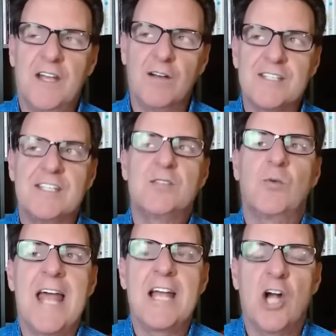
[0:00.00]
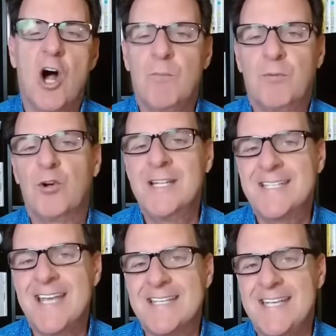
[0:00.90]
There is this what I call
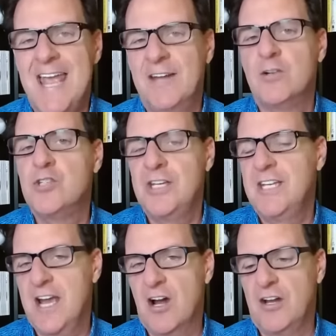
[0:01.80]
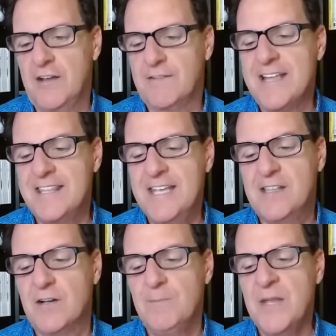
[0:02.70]
princess energy narrative. I
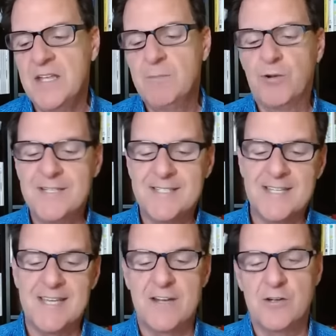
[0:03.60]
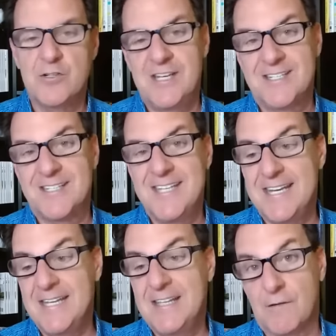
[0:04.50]
think they're, the princess energy is
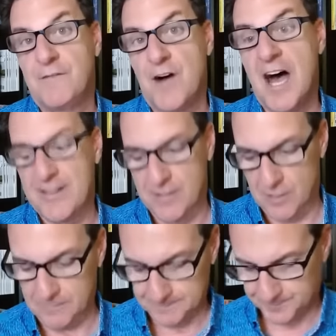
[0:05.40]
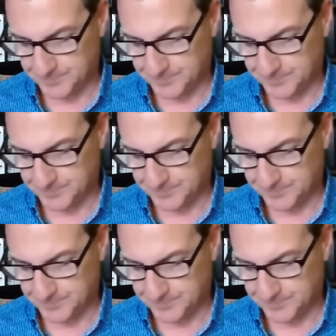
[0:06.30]
seeking their father.